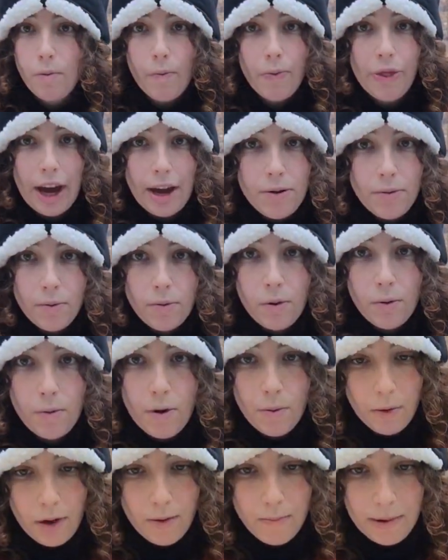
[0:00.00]
then
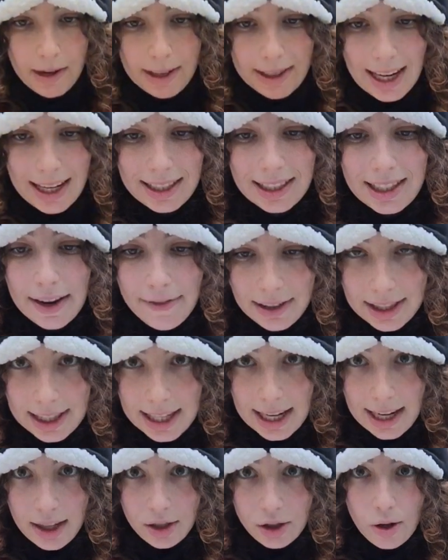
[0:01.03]
what would have been day
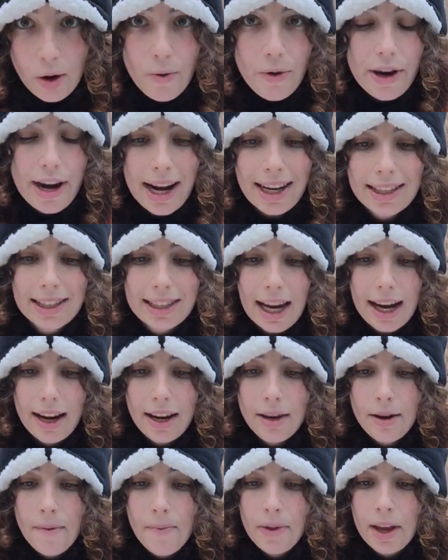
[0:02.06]
17, so the next
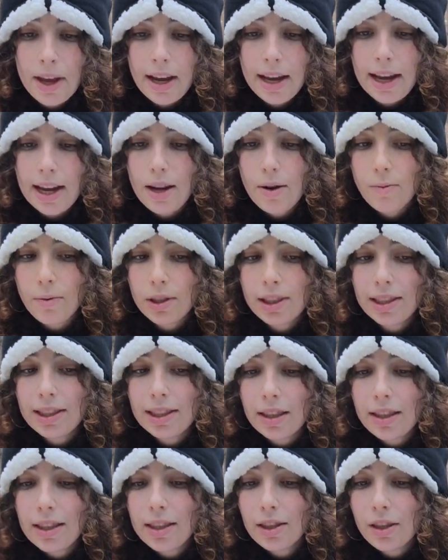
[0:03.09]
day, it was
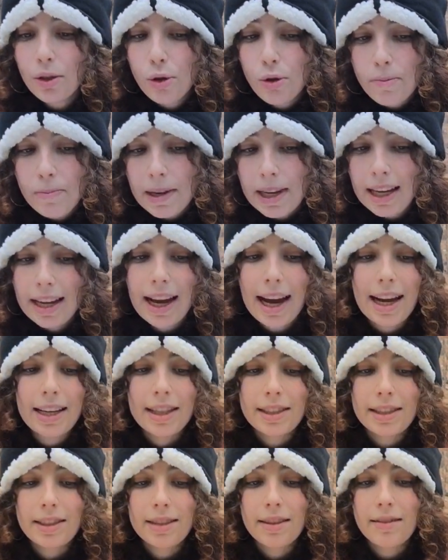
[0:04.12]
still as gloomy
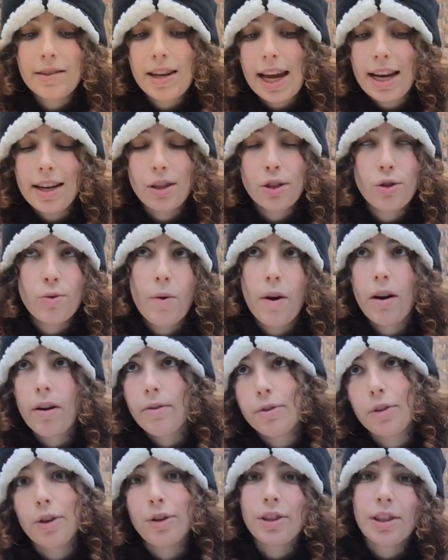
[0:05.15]
as days 12,
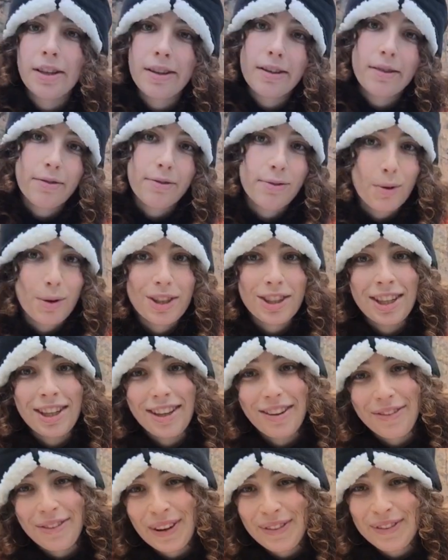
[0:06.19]
13,
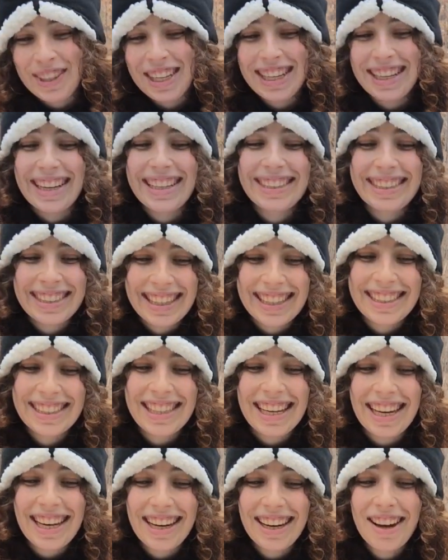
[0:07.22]
14, 15, and
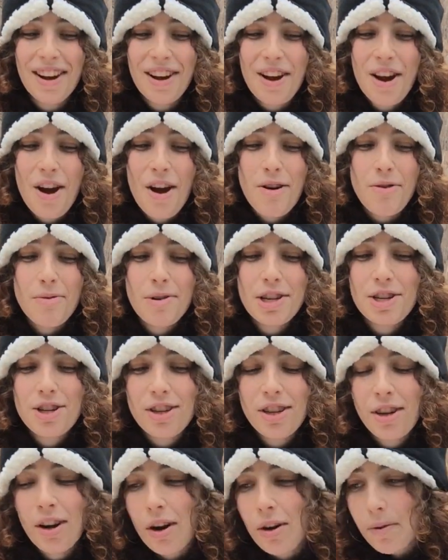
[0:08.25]
16, which,
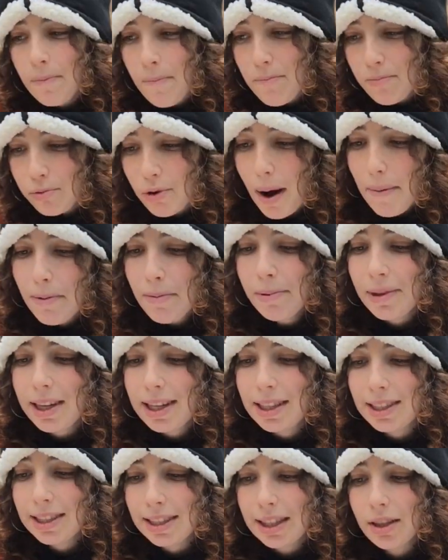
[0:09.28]
probably
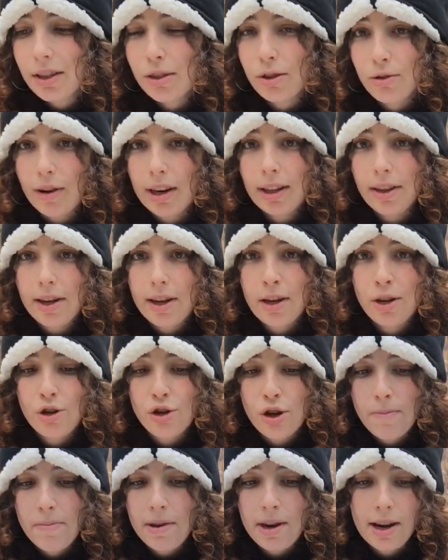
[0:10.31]
still greatly
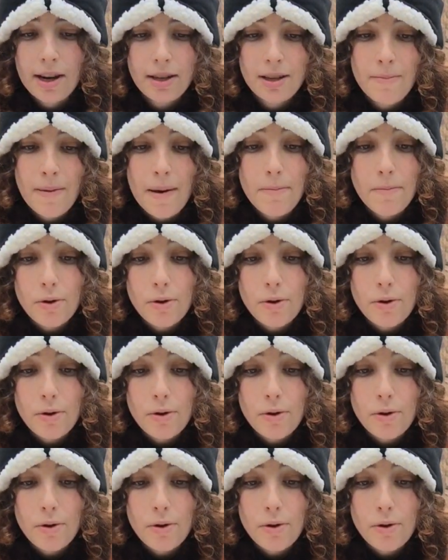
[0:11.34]
contributed to my